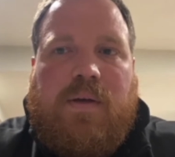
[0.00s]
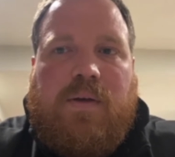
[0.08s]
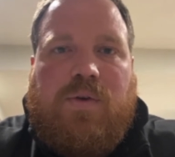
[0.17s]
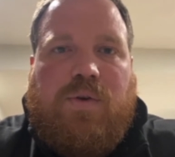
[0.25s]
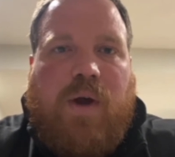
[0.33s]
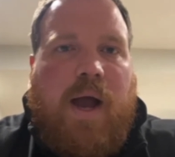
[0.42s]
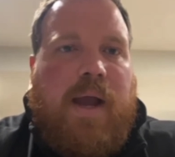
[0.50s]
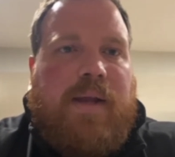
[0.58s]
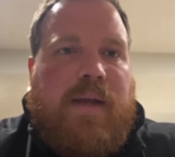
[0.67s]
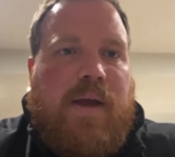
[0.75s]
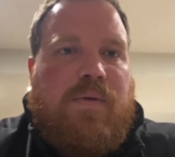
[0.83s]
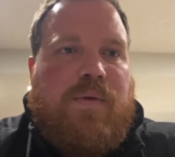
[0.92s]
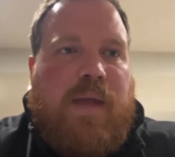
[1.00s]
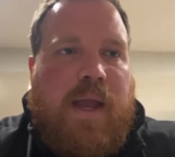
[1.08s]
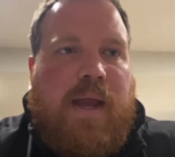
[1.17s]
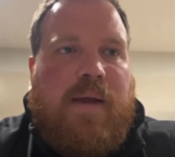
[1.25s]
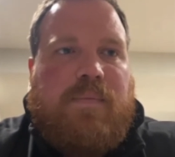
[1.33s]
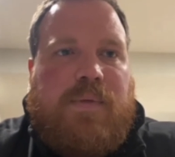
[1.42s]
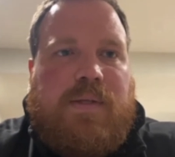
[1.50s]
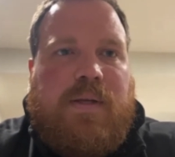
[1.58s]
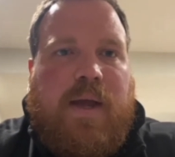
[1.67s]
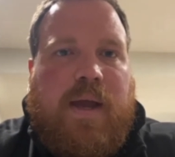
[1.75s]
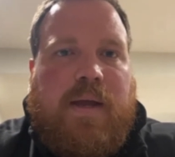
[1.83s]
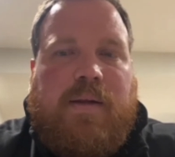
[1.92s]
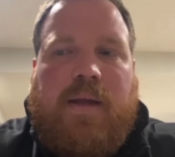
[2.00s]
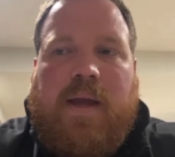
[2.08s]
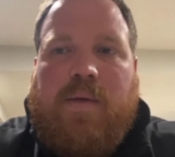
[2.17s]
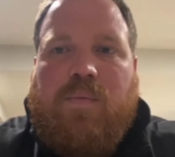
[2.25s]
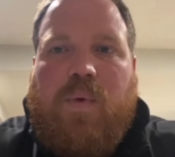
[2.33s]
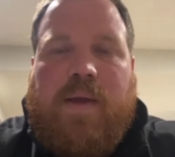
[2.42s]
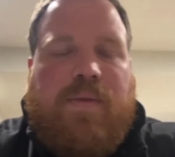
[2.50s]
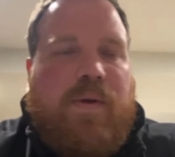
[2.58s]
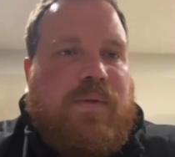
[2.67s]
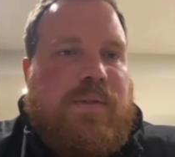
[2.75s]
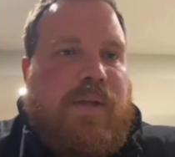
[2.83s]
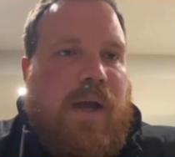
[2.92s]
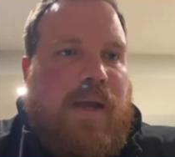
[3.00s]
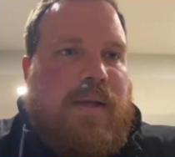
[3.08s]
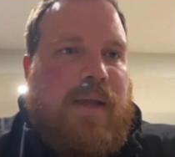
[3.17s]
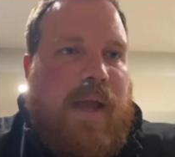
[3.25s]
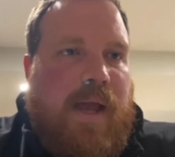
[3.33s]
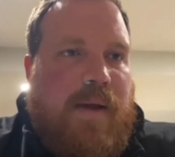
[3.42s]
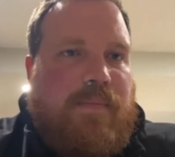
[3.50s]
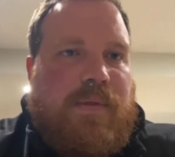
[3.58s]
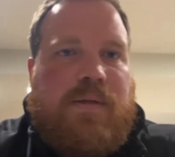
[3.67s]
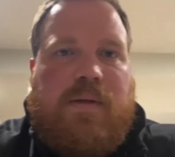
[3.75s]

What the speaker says: grind out games and win those tight games.